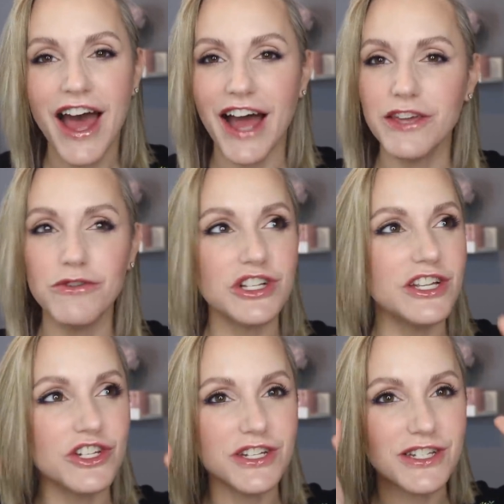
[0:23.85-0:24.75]
I usually
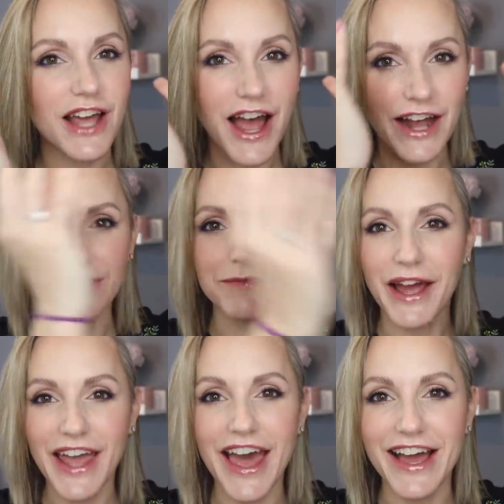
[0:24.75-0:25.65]
just hand
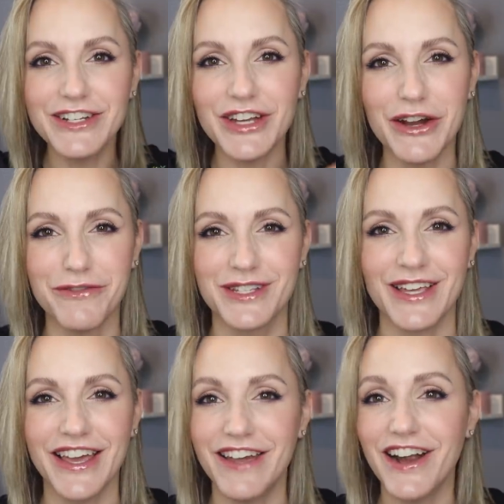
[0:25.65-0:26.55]
my head over to
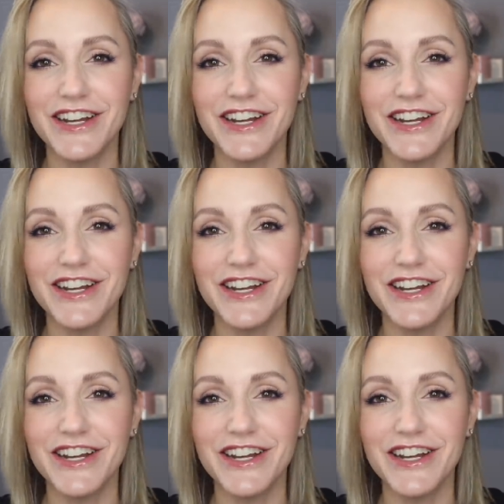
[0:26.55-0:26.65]
her.